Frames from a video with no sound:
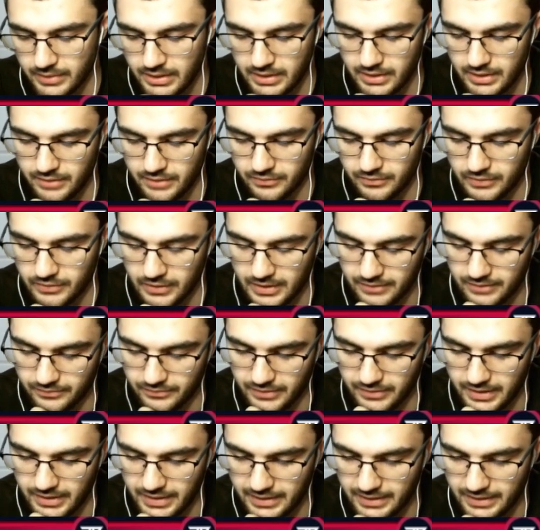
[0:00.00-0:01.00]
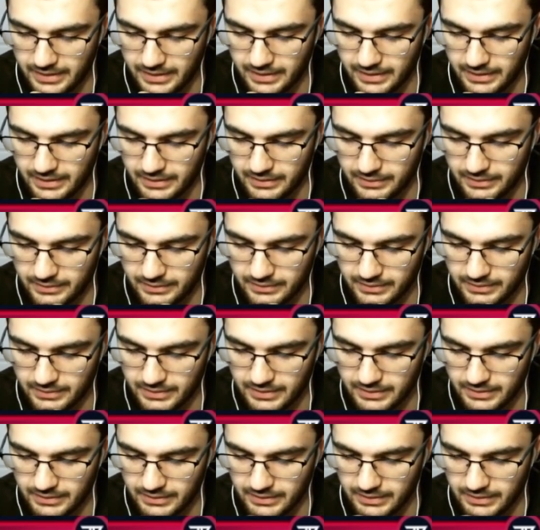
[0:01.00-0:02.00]
if you have that hand,
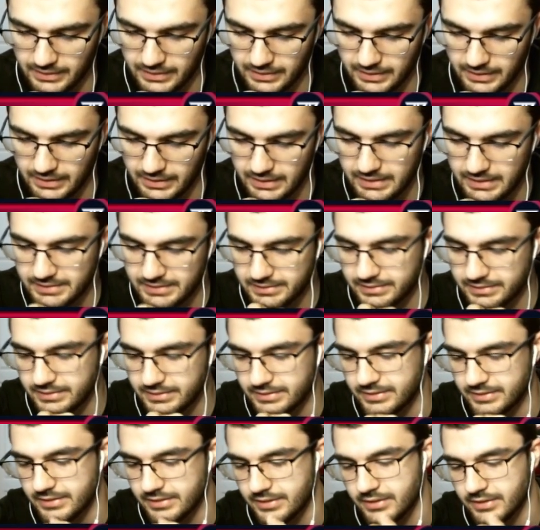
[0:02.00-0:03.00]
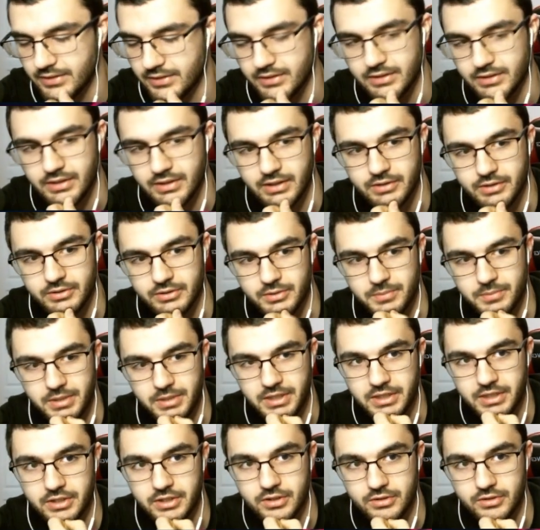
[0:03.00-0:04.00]
unless, you know, you're
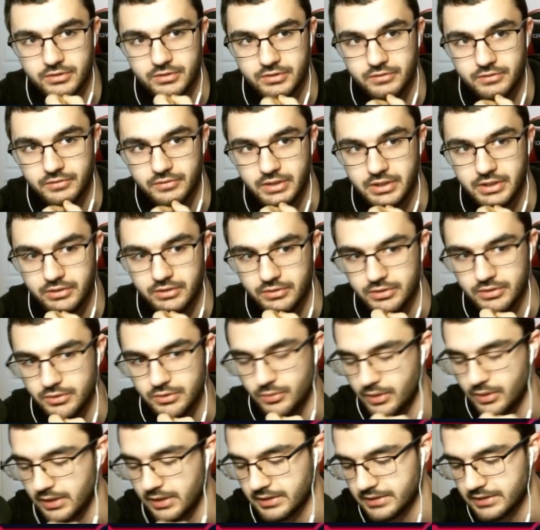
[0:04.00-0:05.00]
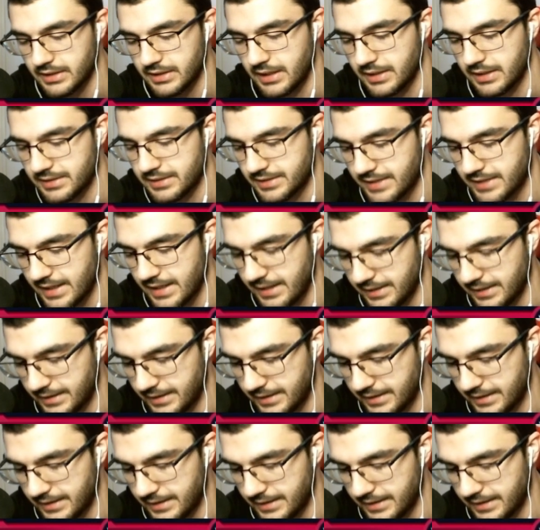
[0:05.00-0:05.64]
making a YouTube video and you want content.